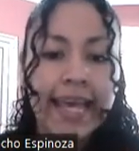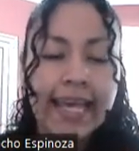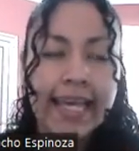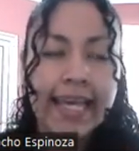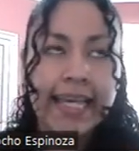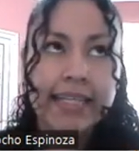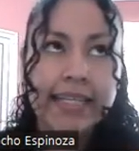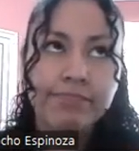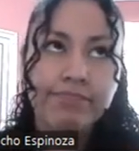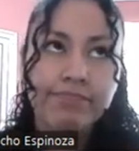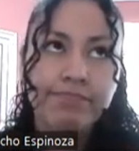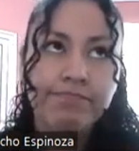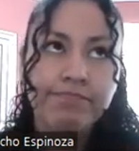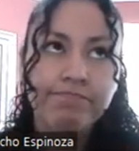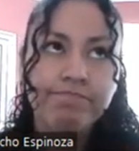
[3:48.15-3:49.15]

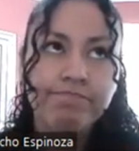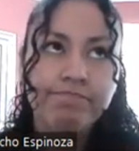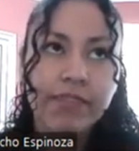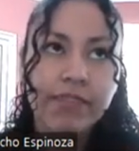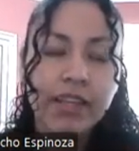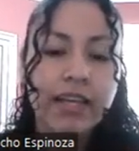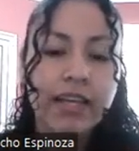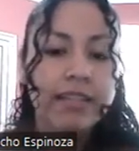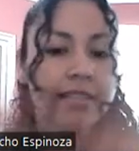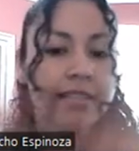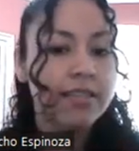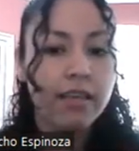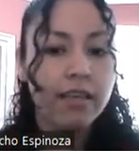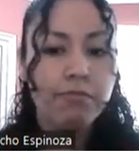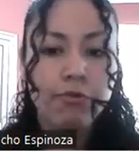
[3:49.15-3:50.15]
And at the
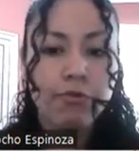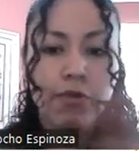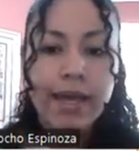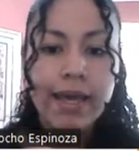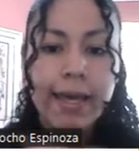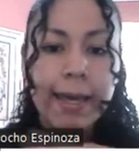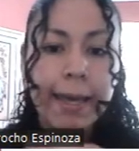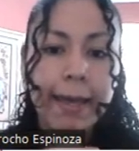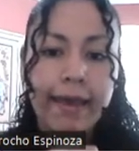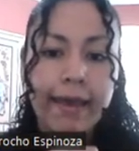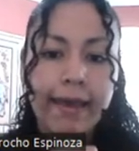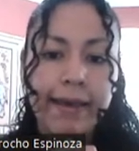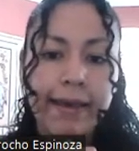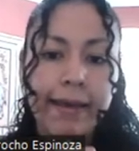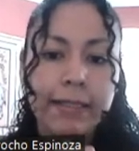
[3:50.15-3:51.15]
same way,
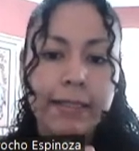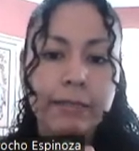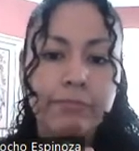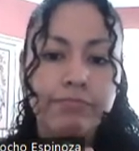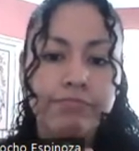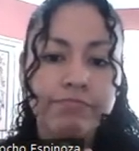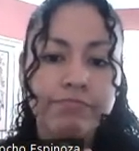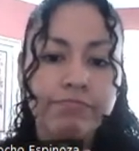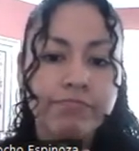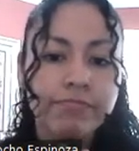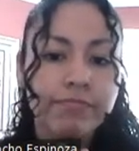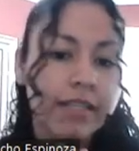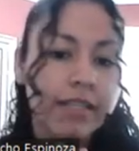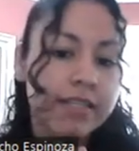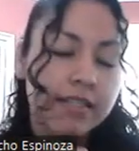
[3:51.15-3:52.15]
in
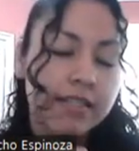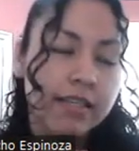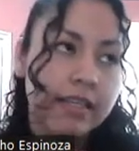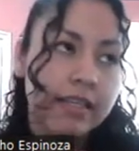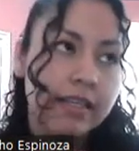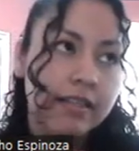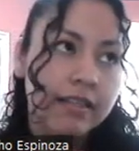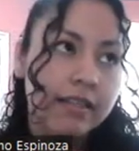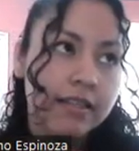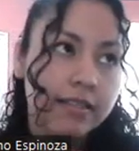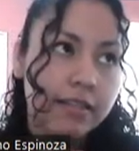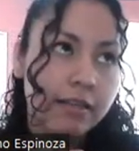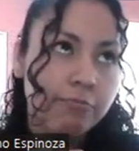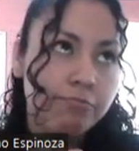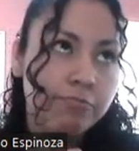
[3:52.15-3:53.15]
the
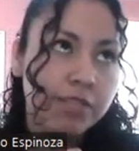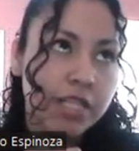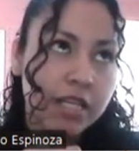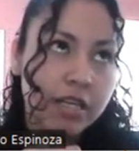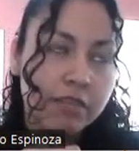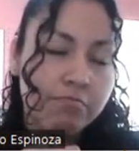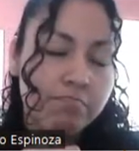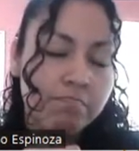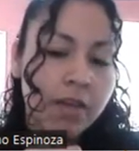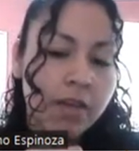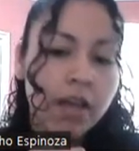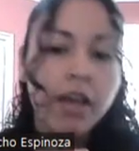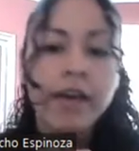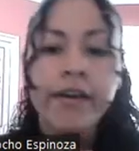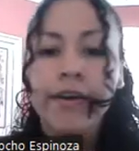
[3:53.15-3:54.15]
same time,
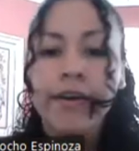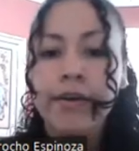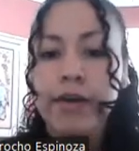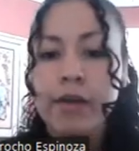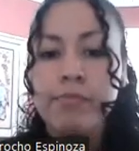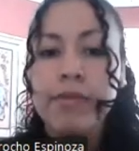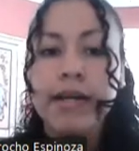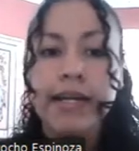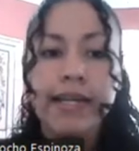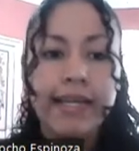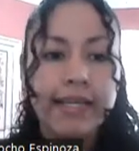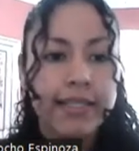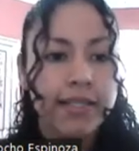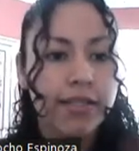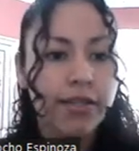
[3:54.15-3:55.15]
grammar
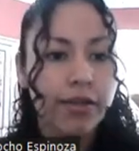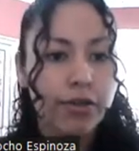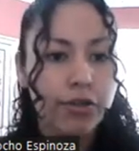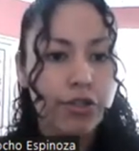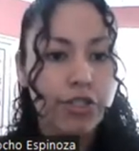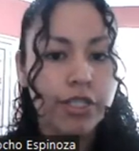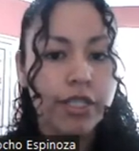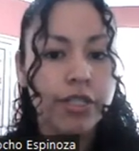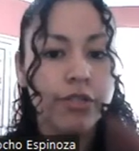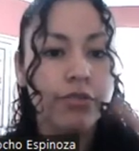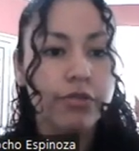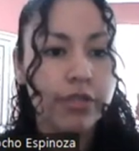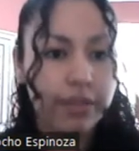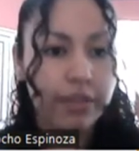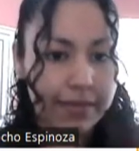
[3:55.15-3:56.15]
is taught
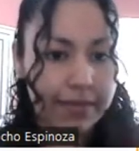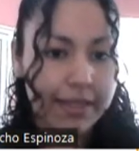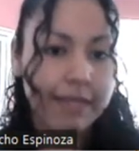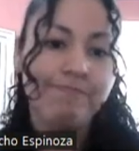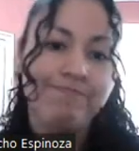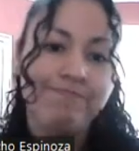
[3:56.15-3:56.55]
inductively.